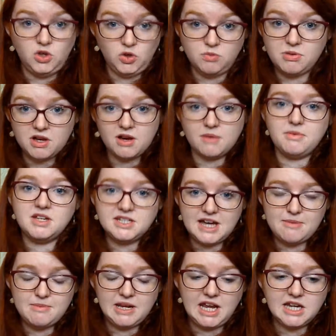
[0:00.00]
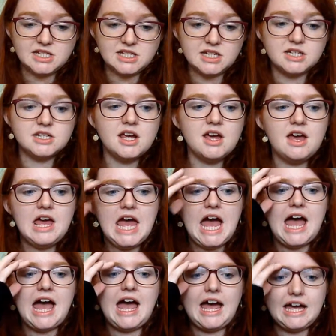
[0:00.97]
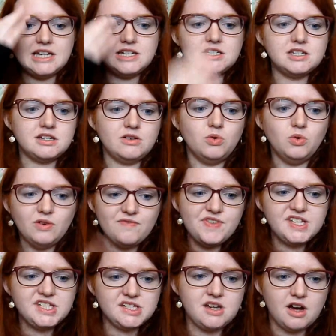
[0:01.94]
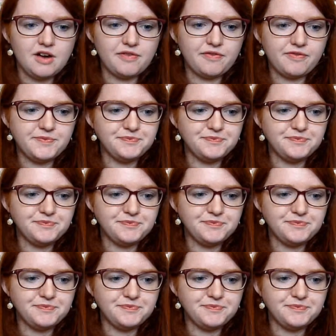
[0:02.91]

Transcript: you become contaminated. And all of this stuff.